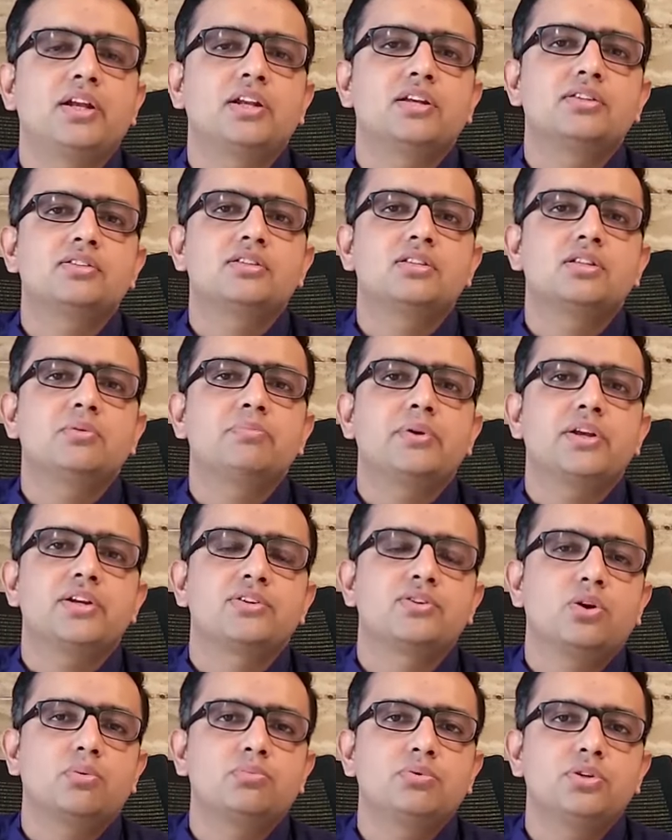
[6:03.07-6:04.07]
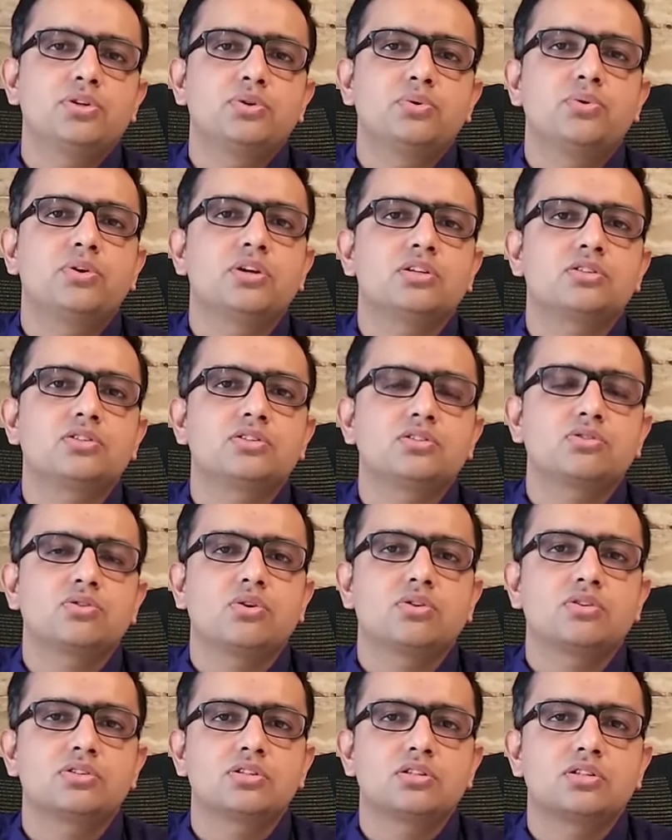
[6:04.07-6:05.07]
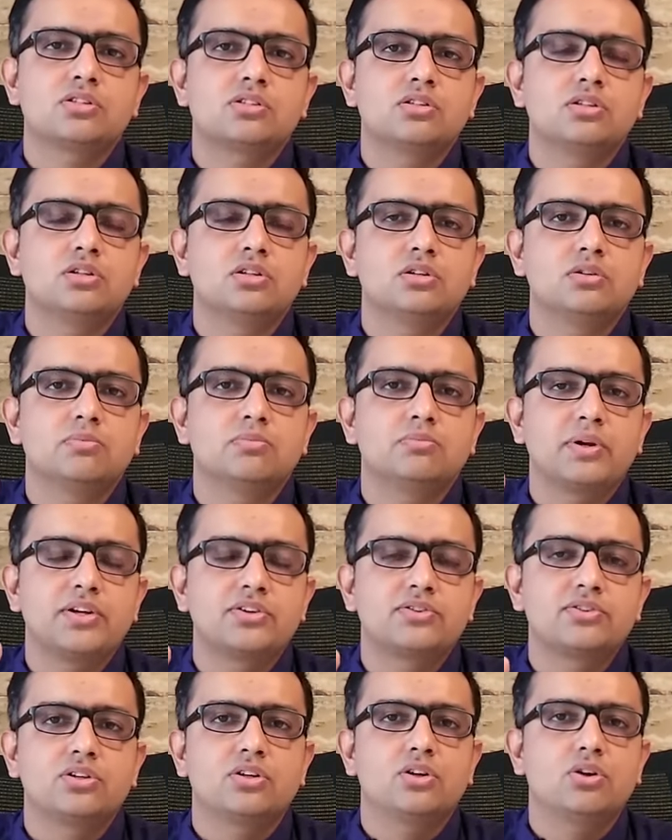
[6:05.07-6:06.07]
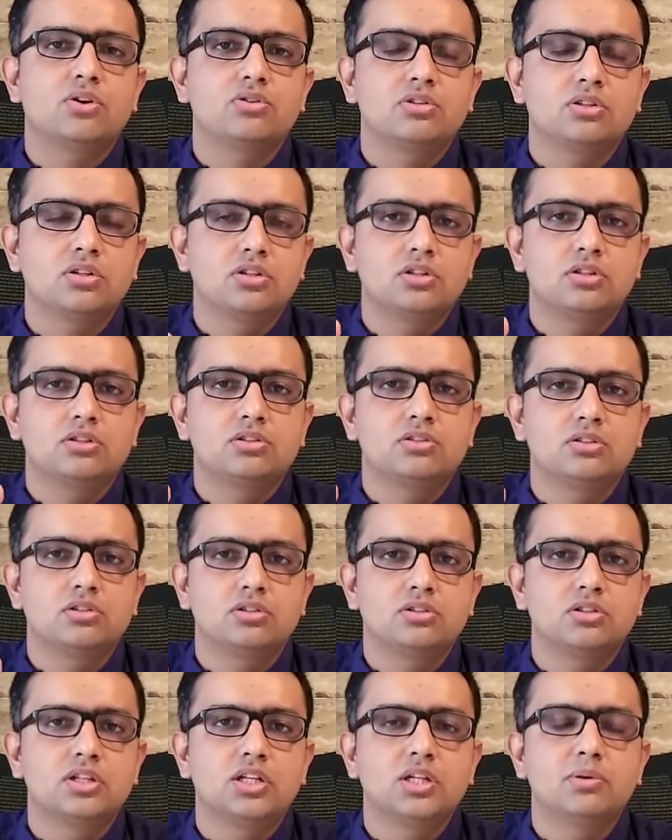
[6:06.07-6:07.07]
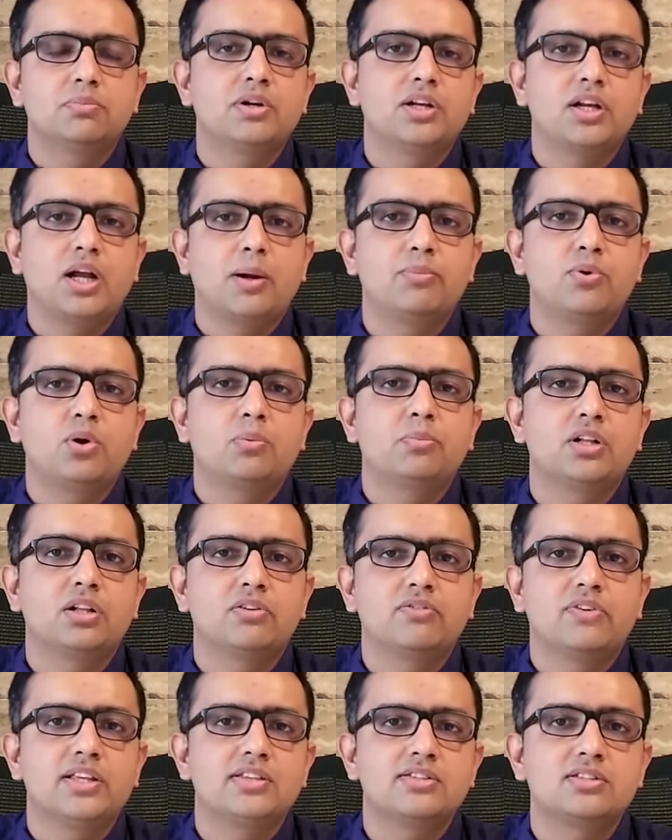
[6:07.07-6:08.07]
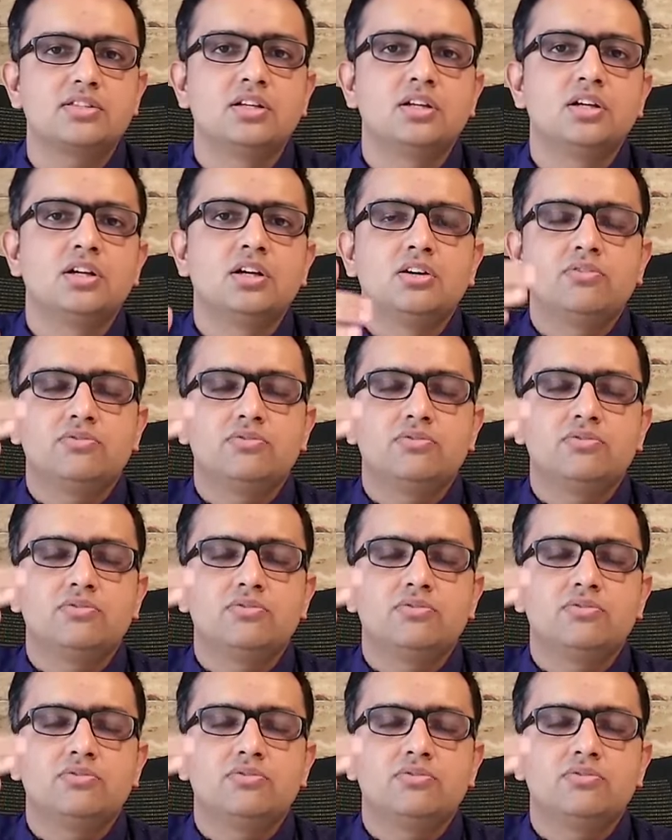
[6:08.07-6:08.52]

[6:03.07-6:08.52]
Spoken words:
pregnancy the pressure of the uterus causes the pressure on the deeper abdominal veins,